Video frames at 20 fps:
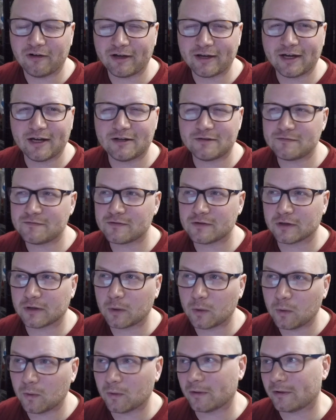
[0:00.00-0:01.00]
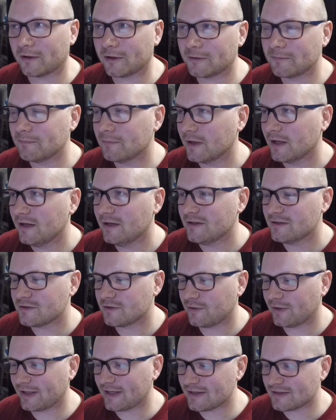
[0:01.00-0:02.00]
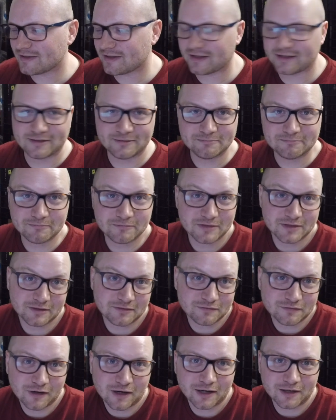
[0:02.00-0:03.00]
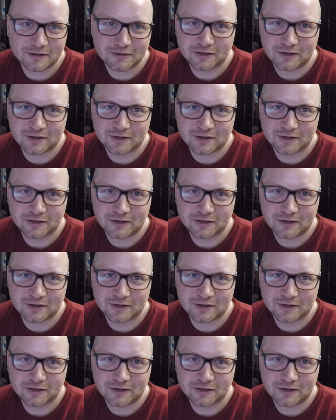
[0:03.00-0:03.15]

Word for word: I got it for a quarter, so I guess I did fine